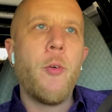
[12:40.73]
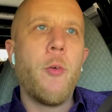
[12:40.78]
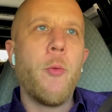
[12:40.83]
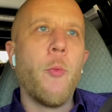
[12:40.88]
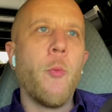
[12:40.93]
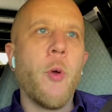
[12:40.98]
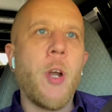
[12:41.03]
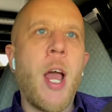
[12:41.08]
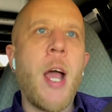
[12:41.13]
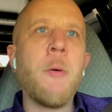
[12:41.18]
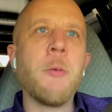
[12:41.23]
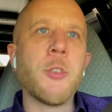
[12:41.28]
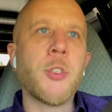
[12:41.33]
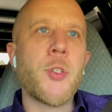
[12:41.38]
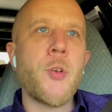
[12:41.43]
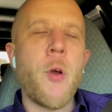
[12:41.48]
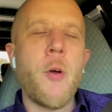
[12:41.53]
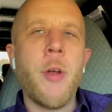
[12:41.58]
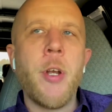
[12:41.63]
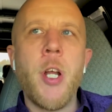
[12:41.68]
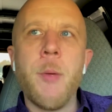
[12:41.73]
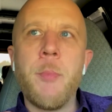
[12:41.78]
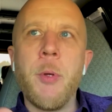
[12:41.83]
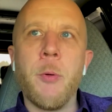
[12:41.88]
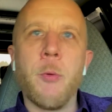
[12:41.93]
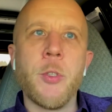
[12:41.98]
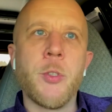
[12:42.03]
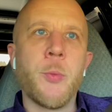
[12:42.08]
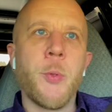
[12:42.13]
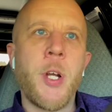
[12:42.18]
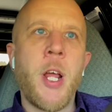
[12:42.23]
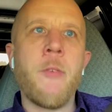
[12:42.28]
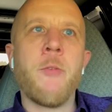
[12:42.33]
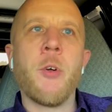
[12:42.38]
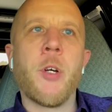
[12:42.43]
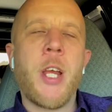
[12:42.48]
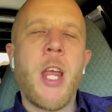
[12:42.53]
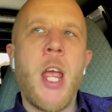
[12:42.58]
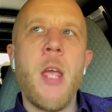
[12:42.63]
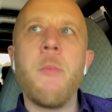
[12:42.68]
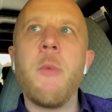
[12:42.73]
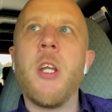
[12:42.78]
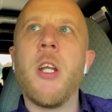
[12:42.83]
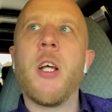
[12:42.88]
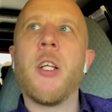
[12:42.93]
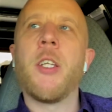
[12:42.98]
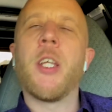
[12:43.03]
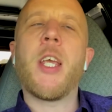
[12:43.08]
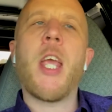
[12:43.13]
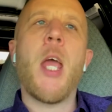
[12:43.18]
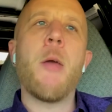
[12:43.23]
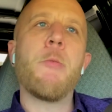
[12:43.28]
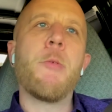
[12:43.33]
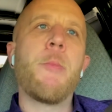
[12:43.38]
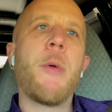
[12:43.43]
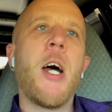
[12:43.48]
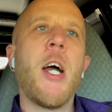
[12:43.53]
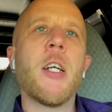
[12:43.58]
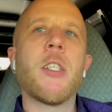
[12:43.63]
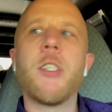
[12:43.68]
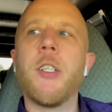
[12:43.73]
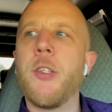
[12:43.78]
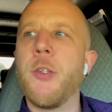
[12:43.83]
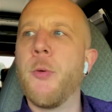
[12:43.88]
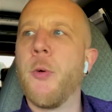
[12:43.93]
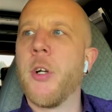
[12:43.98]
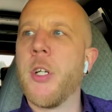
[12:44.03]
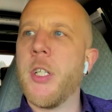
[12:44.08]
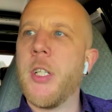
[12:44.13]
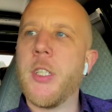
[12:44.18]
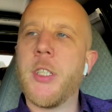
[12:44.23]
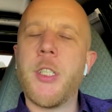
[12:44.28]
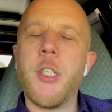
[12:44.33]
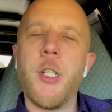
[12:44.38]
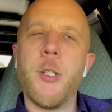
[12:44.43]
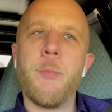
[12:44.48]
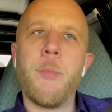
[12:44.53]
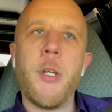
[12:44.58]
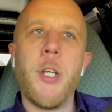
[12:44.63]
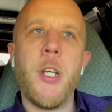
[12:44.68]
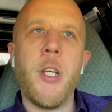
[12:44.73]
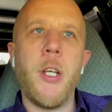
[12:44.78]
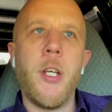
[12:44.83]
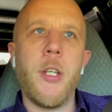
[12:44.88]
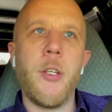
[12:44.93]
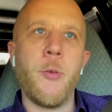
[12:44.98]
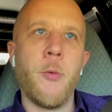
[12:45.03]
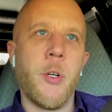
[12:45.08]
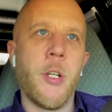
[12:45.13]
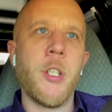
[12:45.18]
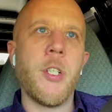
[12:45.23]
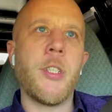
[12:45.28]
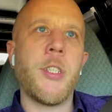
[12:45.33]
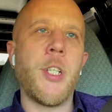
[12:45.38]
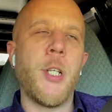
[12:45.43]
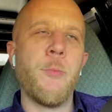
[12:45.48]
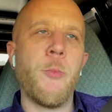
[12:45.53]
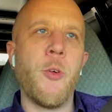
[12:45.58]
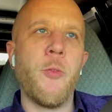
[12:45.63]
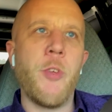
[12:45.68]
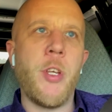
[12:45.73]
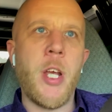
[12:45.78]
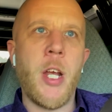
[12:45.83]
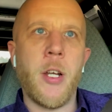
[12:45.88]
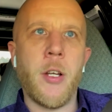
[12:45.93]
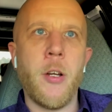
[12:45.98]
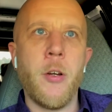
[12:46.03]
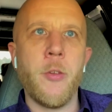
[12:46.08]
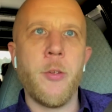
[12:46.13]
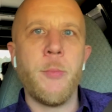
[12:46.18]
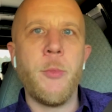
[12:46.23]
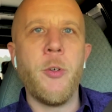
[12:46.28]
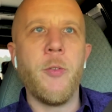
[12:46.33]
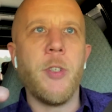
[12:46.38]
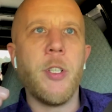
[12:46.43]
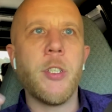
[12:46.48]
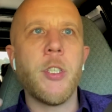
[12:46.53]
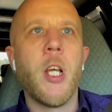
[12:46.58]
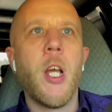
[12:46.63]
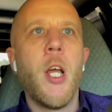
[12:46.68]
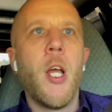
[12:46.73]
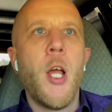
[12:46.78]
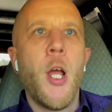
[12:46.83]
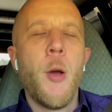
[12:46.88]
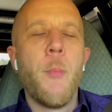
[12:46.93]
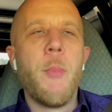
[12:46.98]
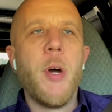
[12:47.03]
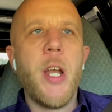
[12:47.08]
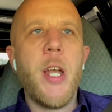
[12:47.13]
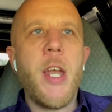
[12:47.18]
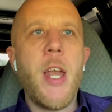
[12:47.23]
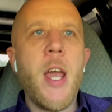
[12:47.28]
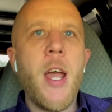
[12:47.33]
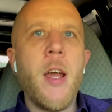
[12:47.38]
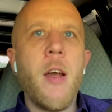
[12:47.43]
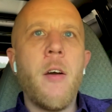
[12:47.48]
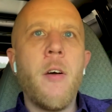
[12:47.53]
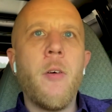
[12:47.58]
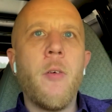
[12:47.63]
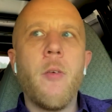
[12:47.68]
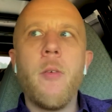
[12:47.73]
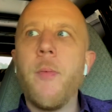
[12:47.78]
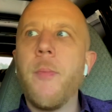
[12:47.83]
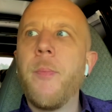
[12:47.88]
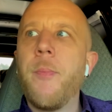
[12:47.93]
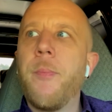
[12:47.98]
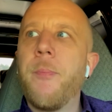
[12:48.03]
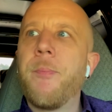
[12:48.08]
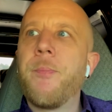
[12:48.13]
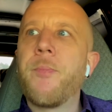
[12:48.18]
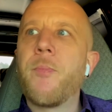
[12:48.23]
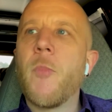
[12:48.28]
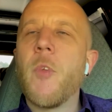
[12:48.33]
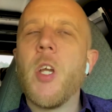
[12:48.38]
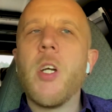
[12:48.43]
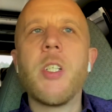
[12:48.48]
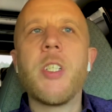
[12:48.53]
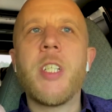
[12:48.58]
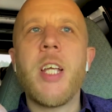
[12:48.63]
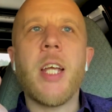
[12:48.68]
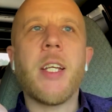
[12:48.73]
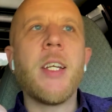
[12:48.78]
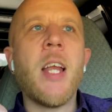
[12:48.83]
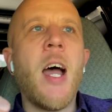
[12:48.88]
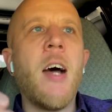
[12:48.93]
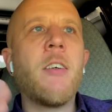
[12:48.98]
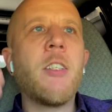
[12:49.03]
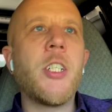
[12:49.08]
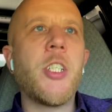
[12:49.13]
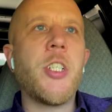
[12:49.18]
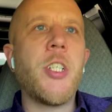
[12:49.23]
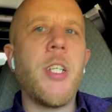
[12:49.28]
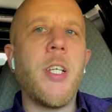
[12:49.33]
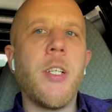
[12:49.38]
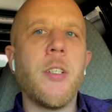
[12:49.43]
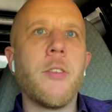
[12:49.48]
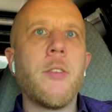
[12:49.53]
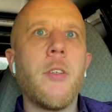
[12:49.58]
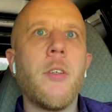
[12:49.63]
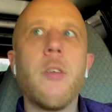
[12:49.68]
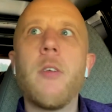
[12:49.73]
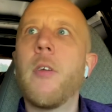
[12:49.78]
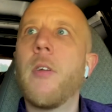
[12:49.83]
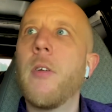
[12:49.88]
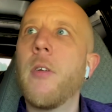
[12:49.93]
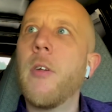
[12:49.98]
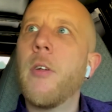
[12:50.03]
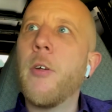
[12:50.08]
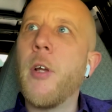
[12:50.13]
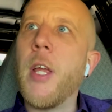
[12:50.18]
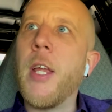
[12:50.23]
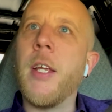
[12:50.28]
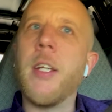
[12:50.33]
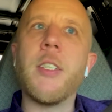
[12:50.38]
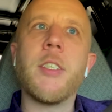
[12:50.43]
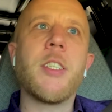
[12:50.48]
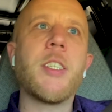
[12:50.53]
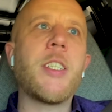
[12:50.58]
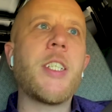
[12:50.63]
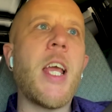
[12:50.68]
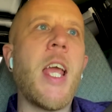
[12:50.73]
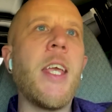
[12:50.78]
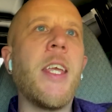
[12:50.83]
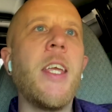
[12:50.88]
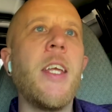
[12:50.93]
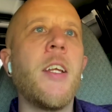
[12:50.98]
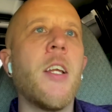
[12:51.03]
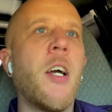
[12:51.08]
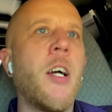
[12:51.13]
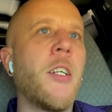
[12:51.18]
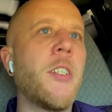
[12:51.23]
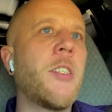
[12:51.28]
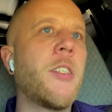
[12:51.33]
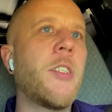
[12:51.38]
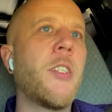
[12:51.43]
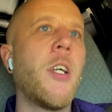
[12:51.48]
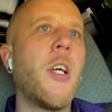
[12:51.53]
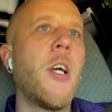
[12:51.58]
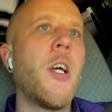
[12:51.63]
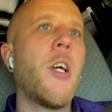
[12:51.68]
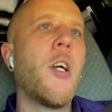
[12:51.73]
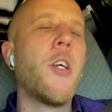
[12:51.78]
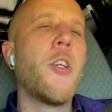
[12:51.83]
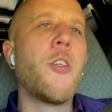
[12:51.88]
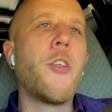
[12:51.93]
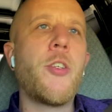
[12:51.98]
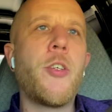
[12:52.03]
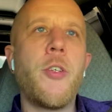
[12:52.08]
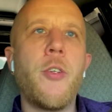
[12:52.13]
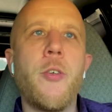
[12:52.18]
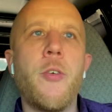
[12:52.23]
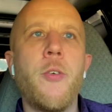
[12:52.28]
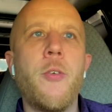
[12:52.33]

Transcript: When I was growing up, it was whatever came in on the cable box, and you wanted to see a movie, you had to go to the movies. But now, technology is taking us to